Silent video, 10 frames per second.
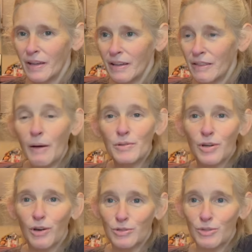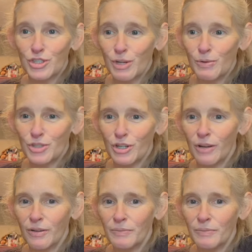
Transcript: That was hers when she was young.